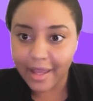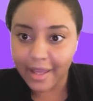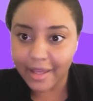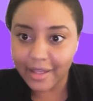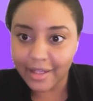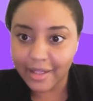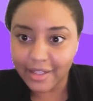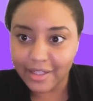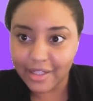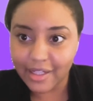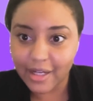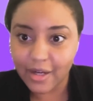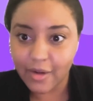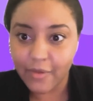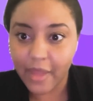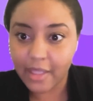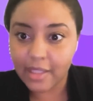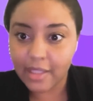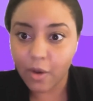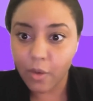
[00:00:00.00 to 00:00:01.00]
And,
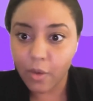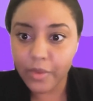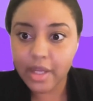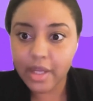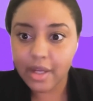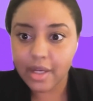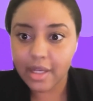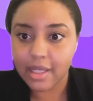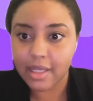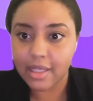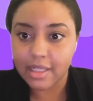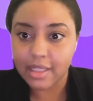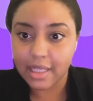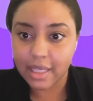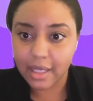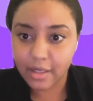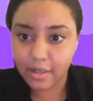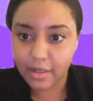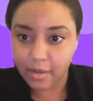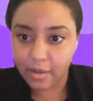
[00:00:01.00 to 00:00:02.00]
that's only going to
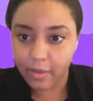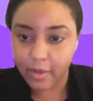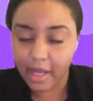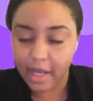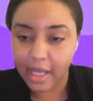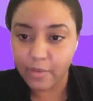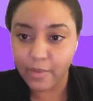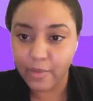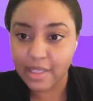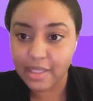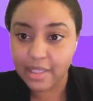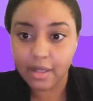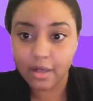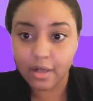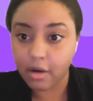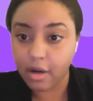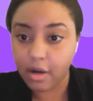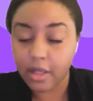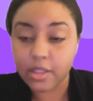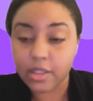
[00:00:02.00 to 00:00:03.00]
continue. And we see it
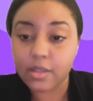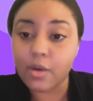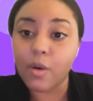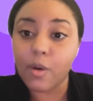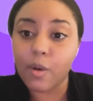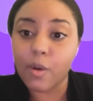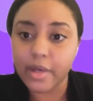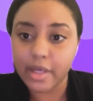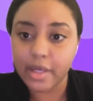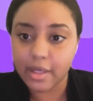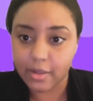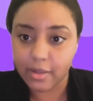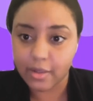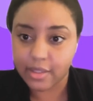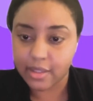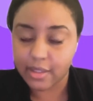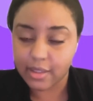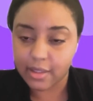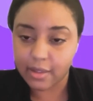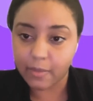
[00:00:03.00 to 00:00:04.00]
across the whole
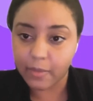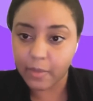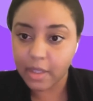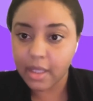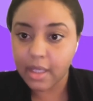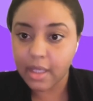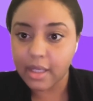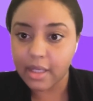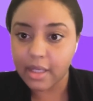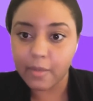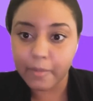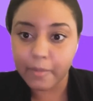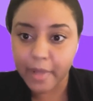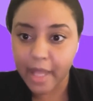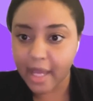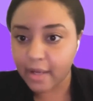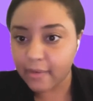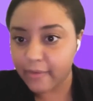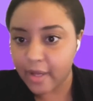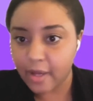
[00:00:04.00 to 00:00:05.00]
ecosystem,
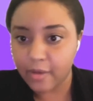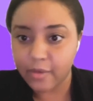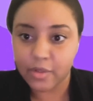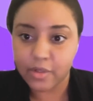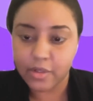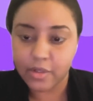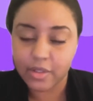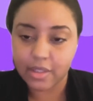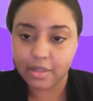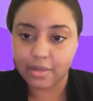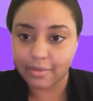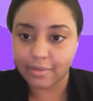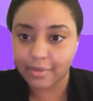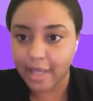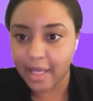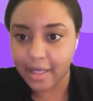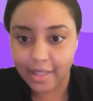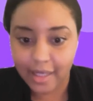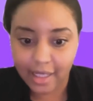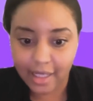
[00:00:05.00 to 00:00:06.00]
Black founders,
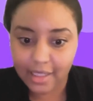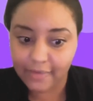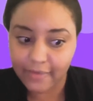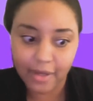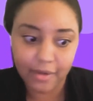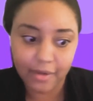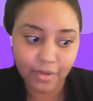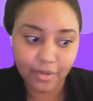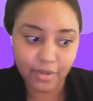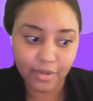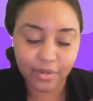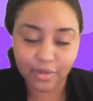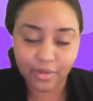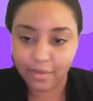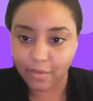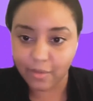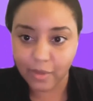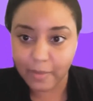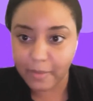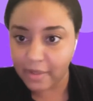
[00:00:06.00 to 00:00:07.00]
Latinx founders,
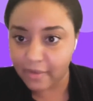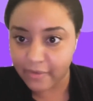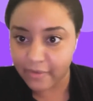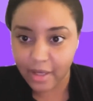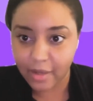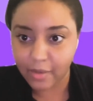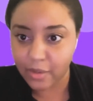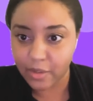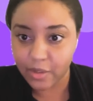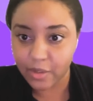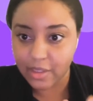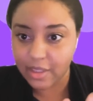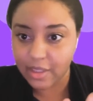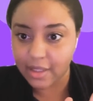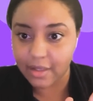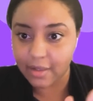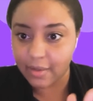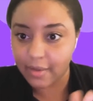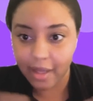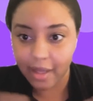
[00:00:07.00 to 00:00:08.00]
women founders,
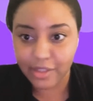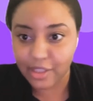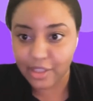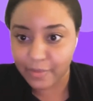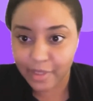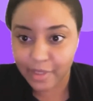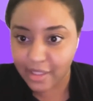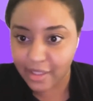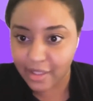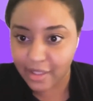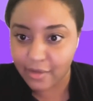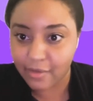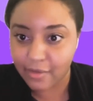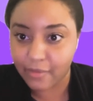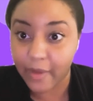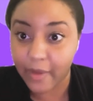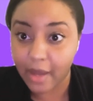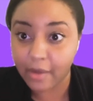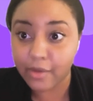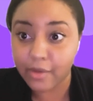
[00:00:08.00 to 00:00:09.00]

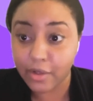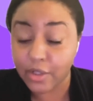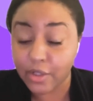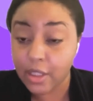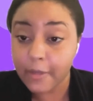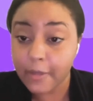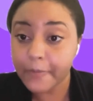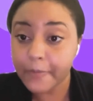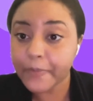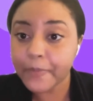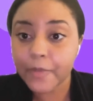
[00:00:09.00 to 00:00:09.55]
LGBTQ founders.